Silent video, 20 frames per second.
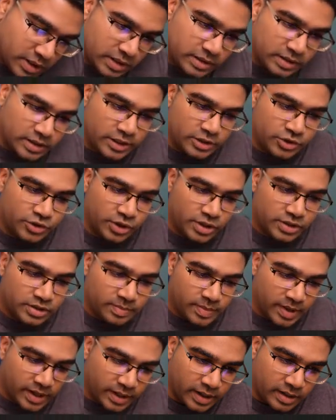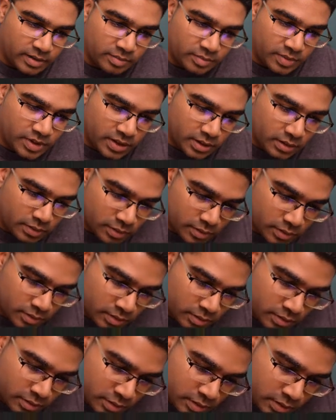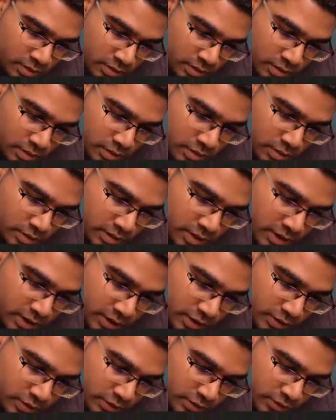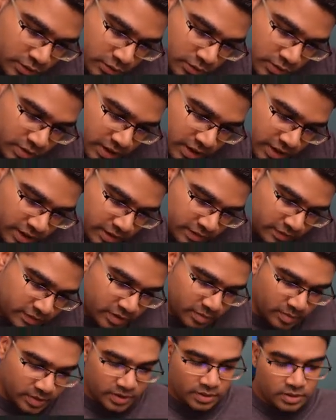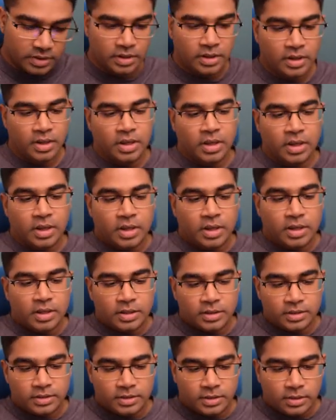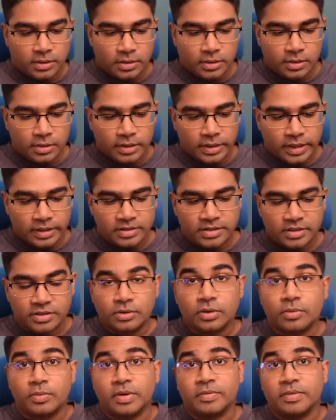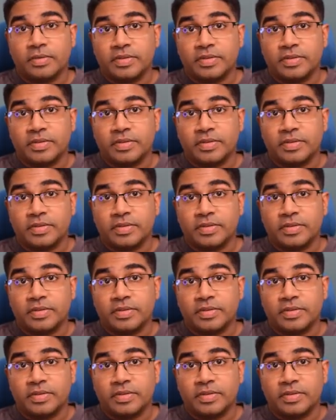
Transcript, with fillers: And then it joins back at B. Then it goes to the negative terminal. So let's just look what